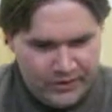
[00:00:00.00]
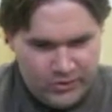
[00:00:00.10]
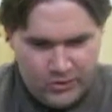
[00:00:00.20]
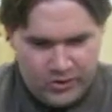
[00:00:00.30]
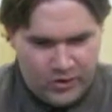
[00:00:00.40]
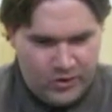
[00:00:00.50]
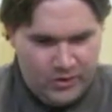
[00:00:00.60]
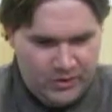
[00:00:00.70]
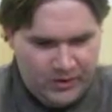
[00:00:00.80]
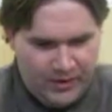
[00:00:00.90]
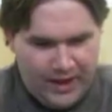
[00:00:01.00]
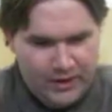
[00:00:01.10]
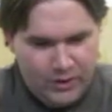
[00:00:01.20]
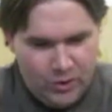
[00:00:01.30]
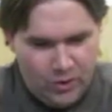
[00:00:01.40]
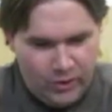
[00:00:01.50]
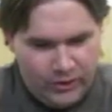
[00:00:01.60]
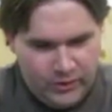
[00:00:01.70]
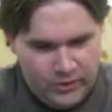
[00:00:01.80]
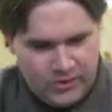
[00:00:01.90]
there's just a, a lot of gold
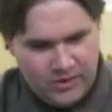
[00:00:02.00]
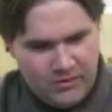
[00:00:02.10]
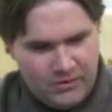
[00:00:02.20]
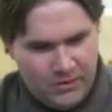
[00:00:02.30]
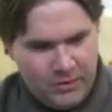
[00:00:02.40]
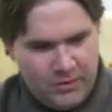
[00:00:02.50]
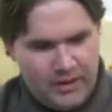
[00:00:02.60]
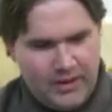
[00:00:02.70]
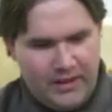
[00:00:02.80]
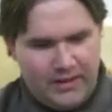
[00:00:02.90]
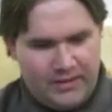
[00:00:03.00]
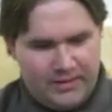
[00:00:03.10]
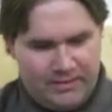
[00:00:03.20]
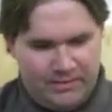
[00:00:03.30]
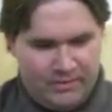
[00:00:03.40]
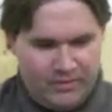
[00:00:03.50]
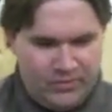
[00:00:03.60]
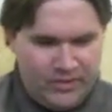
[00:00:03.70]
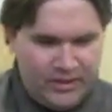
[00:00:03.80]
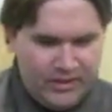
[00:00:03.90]
here just in the very beginning.
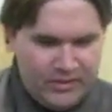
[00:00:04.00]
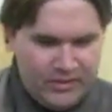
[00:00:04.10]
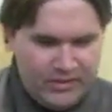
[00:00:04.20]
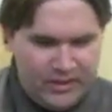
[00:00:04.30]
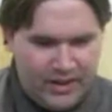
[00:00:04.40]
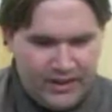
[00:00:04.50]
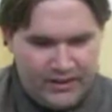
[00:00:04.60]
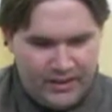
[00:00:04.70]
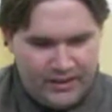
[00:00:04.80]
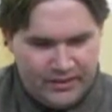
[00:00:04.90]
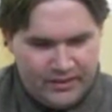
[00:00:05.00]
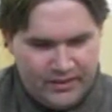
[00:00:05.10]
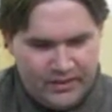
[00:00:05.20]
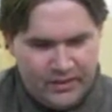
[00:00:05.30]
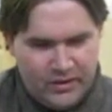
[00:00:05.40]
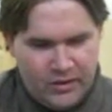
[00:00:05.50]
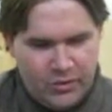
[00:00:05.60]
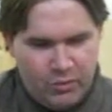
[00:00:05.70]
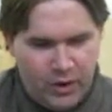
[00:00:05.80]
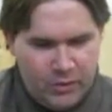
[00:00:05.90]
Secondly,
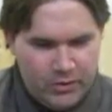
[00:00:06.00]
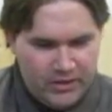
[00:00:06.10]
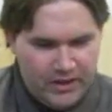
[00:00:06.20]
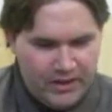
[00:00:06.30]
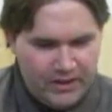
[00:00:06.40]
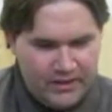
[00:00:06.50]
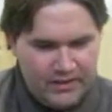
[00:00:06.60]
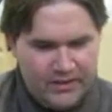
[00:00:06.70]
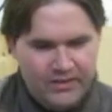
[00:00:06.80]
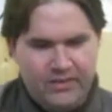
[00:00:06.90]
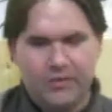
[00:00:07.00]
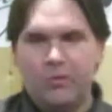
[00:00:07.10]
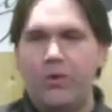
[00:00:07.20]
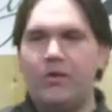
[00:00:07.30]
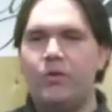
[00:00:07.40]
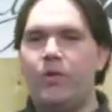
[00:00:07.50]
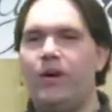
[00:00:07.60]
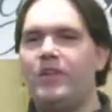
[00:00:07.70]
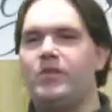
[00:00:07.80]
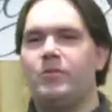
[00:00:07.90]
where was he when
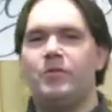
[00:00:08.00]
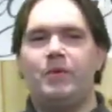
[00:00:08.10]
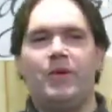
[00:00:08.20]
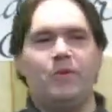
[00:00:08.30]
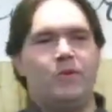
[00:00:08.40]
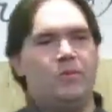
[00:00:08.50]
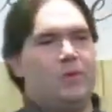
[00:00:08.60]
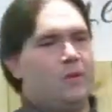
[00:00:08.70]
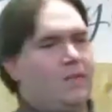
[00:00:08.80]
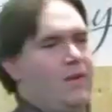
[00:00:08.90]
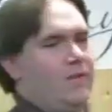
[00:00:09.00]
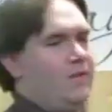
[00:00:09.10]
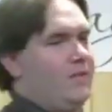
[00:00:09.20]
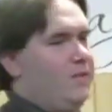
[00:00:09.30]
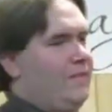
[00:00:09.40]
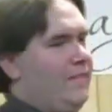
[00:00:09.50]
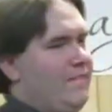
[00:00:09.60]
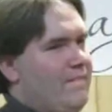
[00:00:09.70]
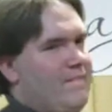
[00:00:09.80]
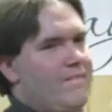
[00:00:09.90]
creation was being was being made?
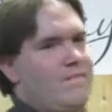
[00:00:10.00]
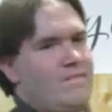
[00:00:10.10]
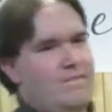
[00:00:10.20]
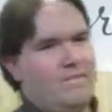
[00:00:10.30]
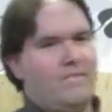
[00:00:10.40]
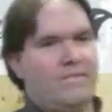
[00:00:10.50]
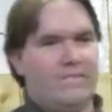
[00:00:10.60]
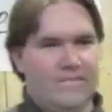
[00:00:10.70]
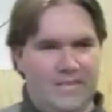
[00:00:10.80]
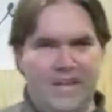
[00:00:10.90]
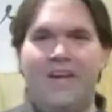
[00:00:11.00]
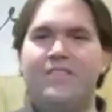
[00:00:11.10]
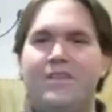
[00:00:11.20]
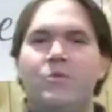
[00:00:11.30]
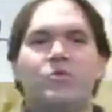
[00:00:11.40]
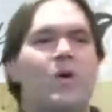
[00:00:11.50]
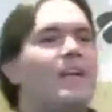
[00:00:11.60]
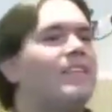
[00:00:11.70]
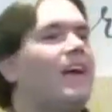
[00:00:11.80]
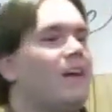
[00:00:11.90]
Right in the middle of it. Yes, he was
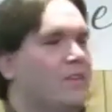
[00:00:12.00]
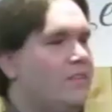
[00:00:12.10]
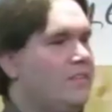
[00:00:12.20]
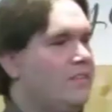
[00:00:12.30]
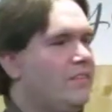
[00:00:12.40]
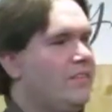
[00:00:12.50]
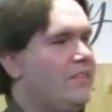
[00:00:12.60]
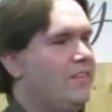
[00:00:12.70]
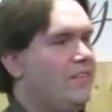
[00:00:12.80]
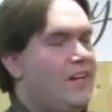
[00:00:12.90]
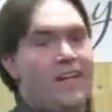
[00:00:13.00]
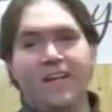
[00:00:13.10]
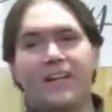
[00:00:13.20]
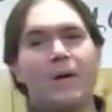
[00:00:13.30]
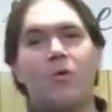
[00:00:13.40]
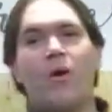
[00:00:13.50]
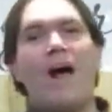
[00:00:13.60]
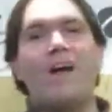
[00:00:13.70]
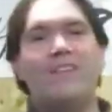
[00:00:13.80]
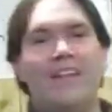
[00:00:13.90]
right there. He didn't come
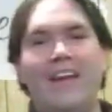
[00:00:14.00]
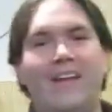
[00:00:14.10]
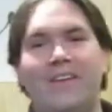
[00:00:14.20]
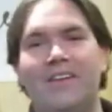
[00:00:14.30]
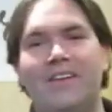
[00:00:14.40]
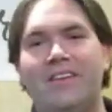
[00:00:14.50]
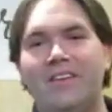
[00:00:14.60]
around later.